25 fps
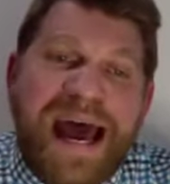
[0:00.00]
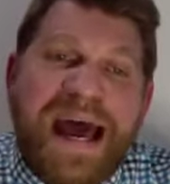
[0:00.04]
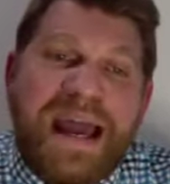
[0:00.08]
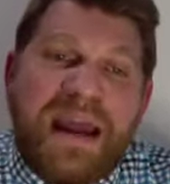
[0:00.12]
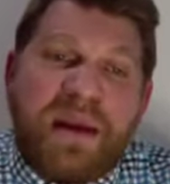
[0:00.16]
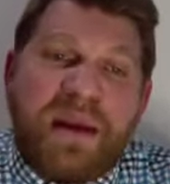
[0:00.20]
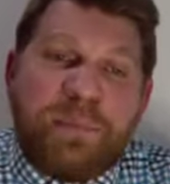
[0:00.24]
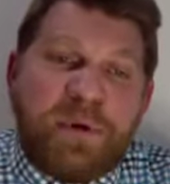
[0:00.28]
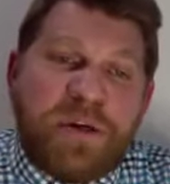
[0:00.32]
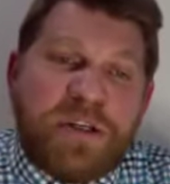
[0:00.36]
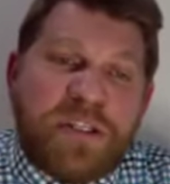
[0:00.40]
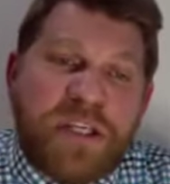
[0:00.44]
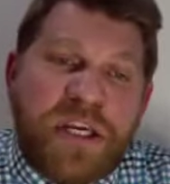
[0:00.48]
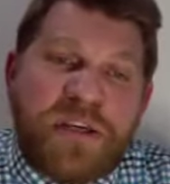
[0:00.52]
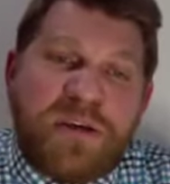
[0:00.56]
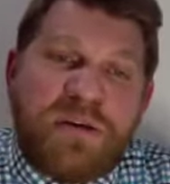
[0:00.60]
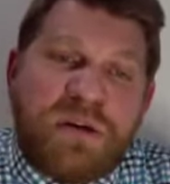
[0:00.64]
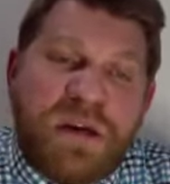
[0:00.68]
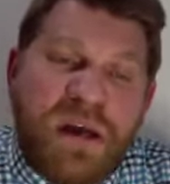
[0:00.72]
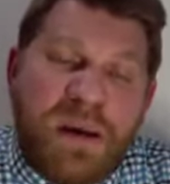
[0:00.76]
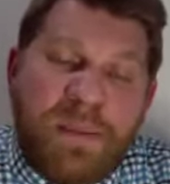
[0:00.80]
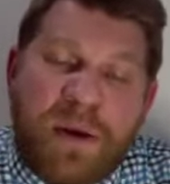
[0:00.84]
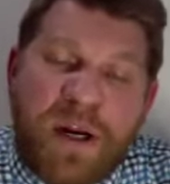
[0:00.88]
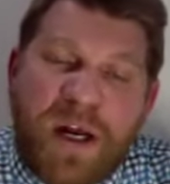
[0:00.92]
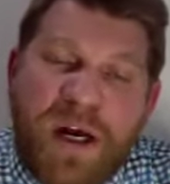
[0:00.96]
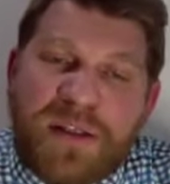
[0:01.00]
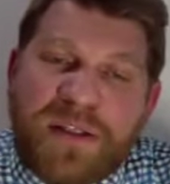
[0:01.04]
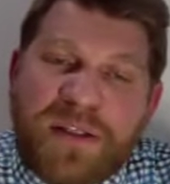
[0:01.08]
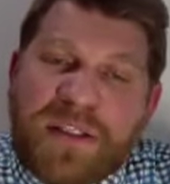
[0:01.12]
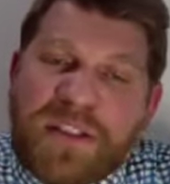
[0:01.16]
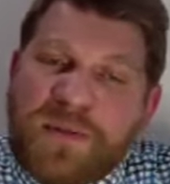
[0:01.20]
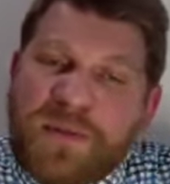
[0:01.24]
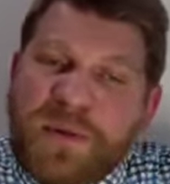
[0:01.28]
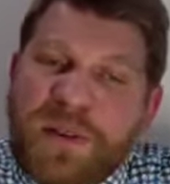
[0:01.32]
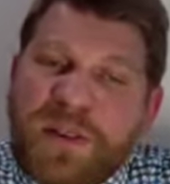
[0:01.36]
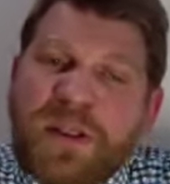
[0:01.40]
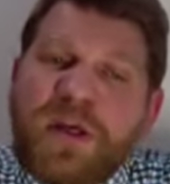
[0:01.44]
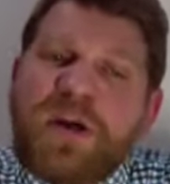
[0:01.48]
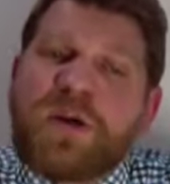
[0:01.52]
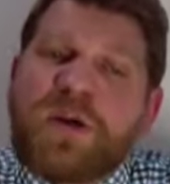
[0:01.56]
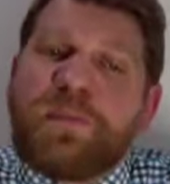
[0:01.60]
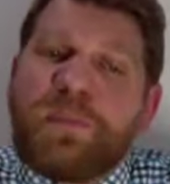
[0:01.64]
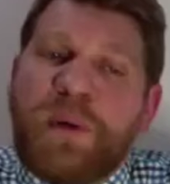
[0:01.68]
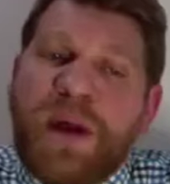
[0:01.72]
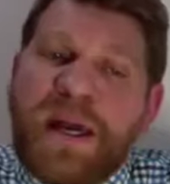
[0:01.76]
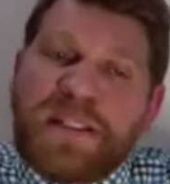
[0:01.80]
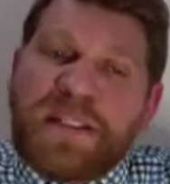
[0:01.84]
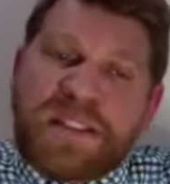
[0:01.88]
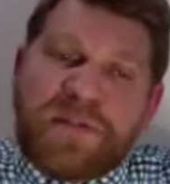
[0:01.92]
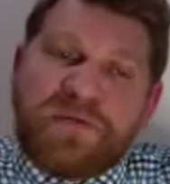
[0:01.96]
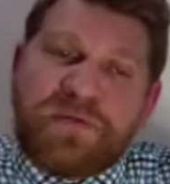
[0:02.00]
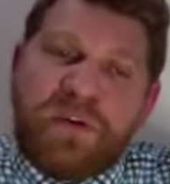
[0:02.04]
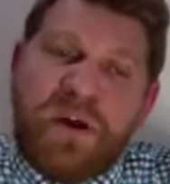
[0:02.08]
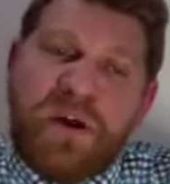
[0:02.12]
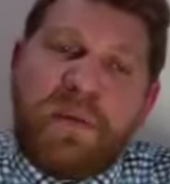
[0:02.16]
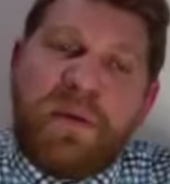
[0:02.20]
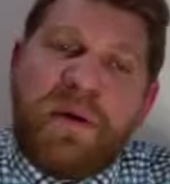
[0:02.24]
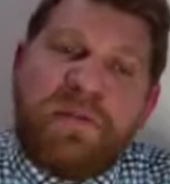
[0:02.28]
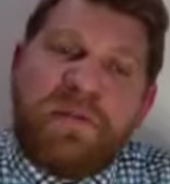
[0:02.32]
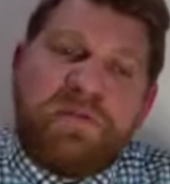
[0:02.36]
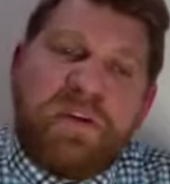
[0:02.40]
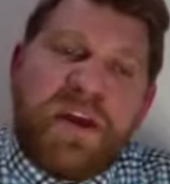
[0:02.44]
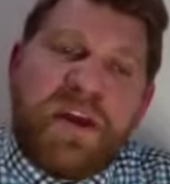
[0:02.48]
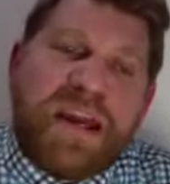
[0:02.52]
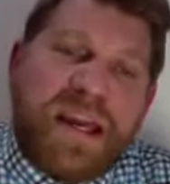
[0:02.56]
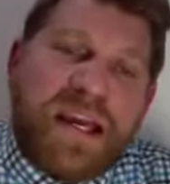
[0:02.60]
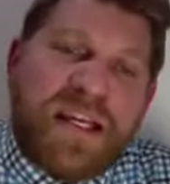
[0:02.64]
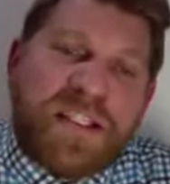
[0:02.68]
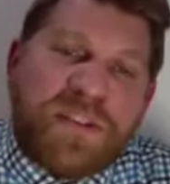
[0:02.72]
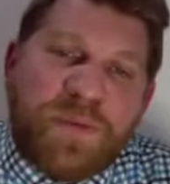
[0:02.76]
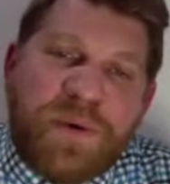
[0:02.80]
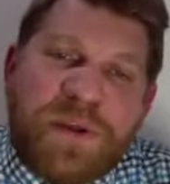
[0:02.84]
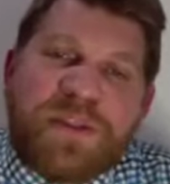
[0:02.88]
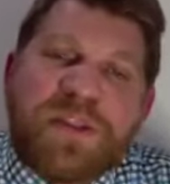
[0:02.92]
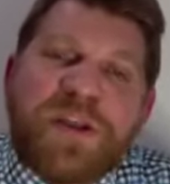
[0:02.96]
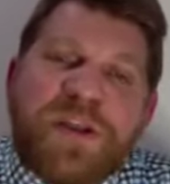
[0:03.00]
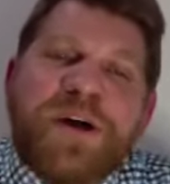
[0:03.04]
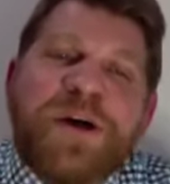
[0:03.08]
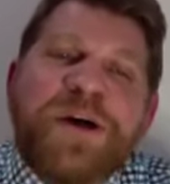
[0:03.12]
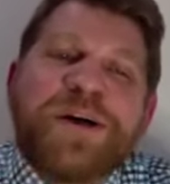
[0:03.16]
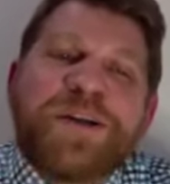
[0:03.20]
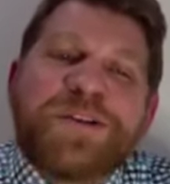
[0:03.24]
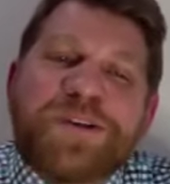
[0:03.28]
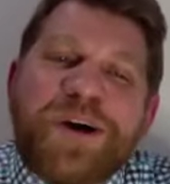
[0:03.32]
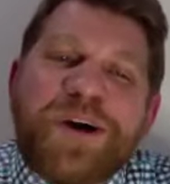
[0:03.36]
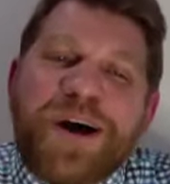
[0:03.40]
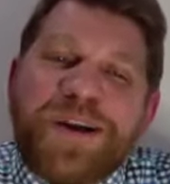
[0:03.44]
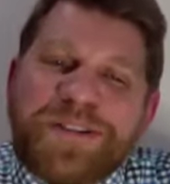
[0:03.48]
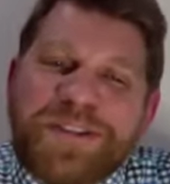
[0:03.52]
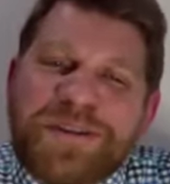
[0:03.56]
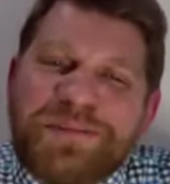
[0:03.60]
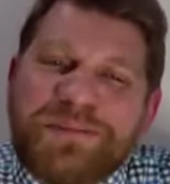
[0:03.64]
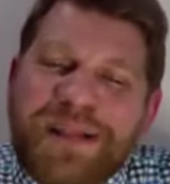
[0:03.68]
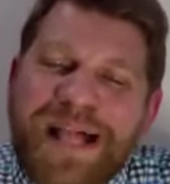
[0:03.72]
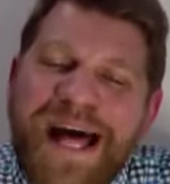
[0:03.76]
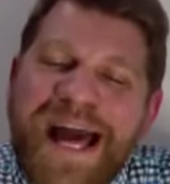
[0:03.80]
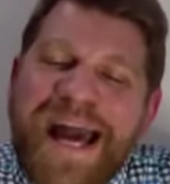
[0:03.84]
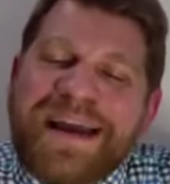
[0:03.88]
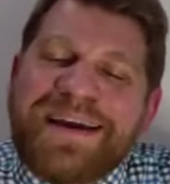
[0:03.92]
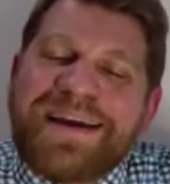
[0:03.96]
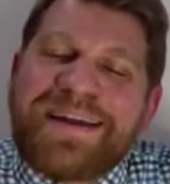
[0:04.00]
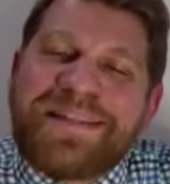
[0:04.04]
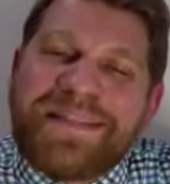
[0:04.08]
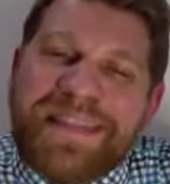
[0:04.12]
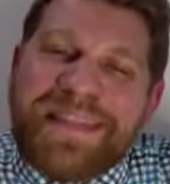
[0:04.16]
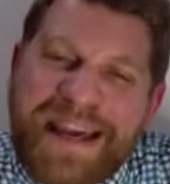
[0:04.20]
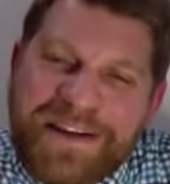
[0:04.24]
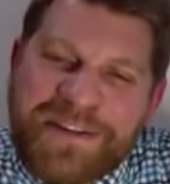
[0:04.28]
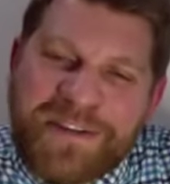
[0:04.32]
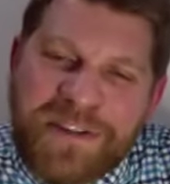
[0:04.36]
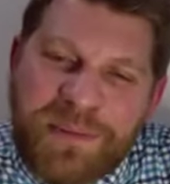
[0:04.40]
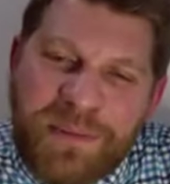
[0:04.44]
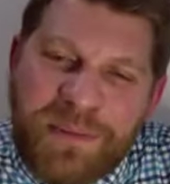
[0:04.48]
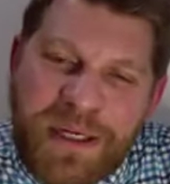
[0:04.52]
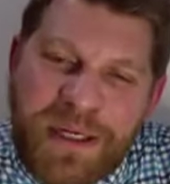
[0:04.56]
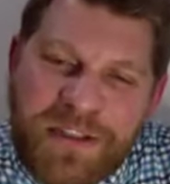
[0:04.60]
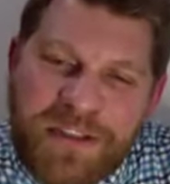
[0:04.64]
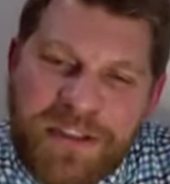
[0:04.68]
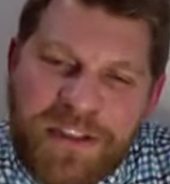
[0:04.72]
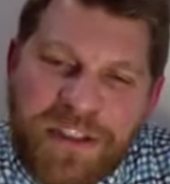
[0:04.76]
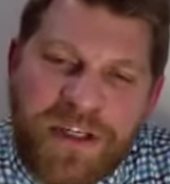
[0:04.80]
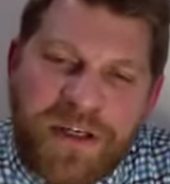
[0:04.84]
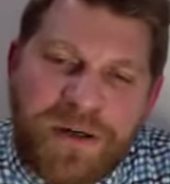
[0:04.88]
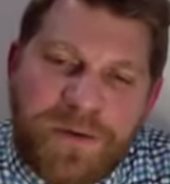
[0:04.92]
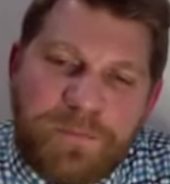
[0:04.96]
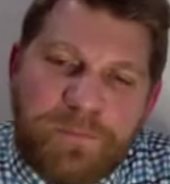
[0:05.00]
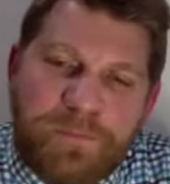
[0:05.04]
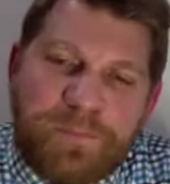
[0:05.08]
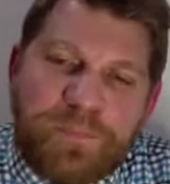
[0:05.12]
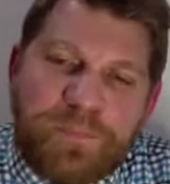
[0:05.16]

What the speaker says: I appreciate you coming on. This has been Luke Bates in front of my fancast with Dalton Black. Thanks so much, sir.